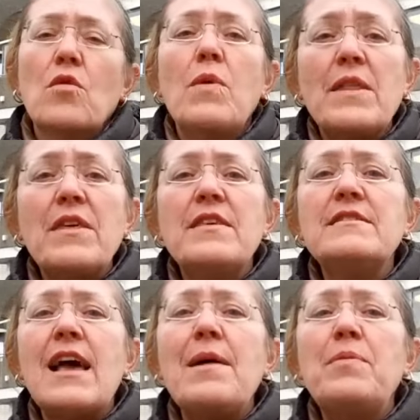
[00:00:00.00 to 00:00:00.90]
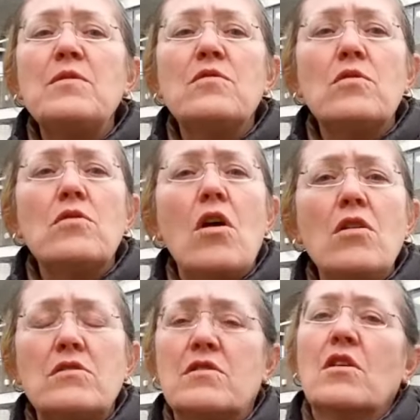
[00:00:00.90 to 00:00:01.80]
Whether this happens or
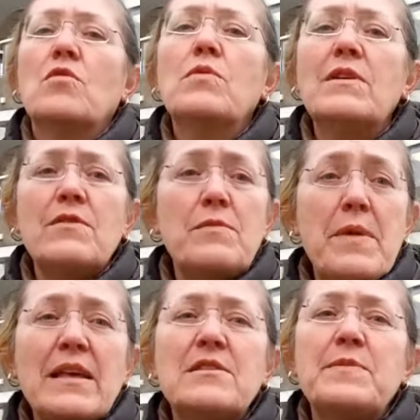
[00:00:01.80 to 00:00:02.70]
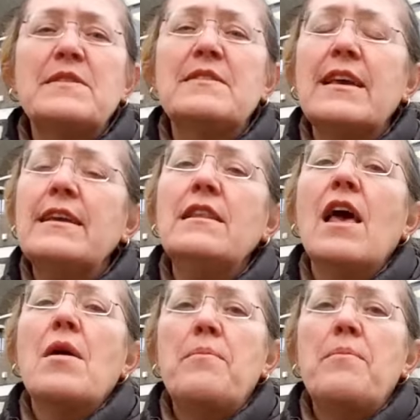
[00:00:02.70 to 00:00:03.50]
not, remains to be seen,